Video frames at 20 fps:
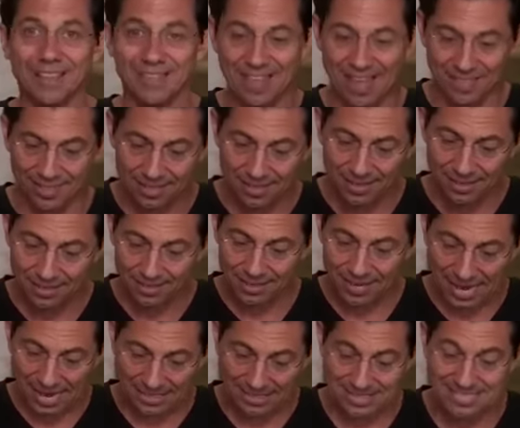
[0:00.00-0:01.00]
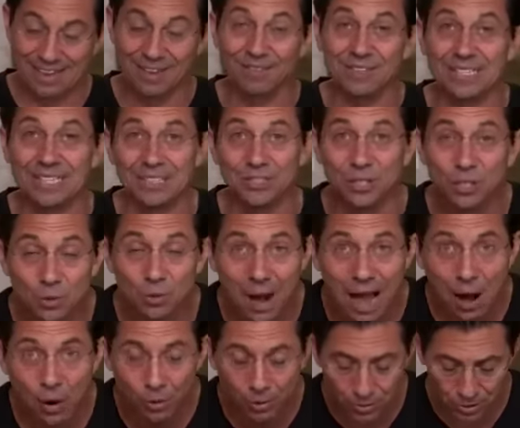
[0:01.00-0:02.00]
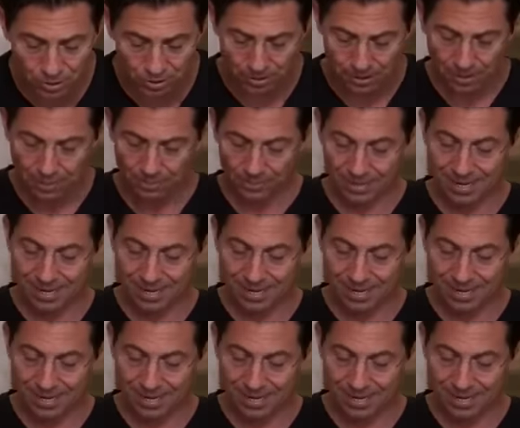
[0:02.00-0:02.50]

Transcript: Then the next 72 hours,